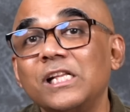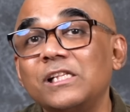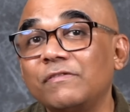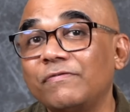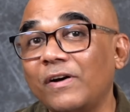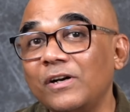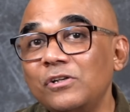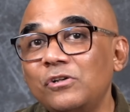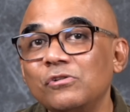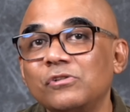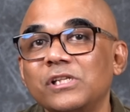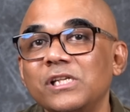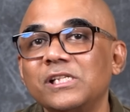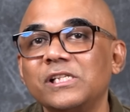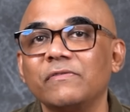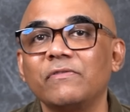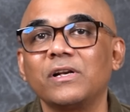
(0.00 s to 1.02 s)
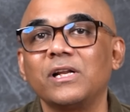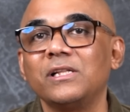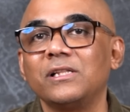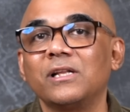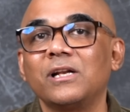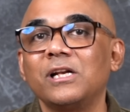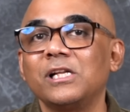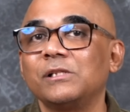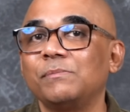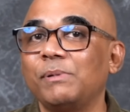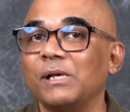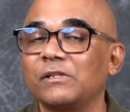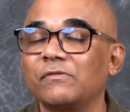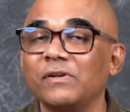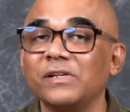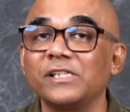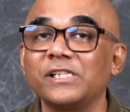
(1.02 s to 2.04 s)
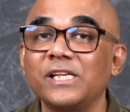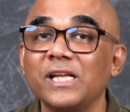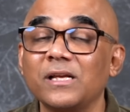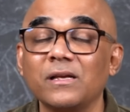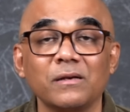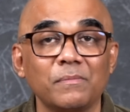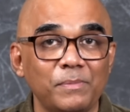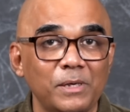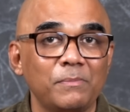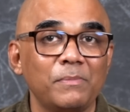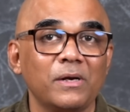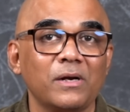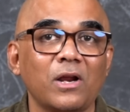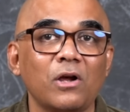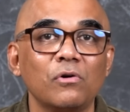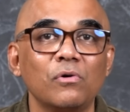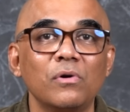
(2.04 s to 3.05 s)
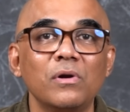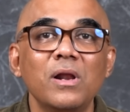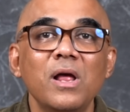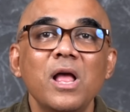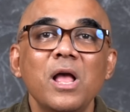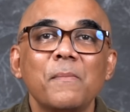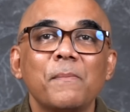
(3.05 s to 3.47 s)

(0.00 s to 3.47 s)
It's fun to see Sivanandan and his best friend Shekhar played by Rahul,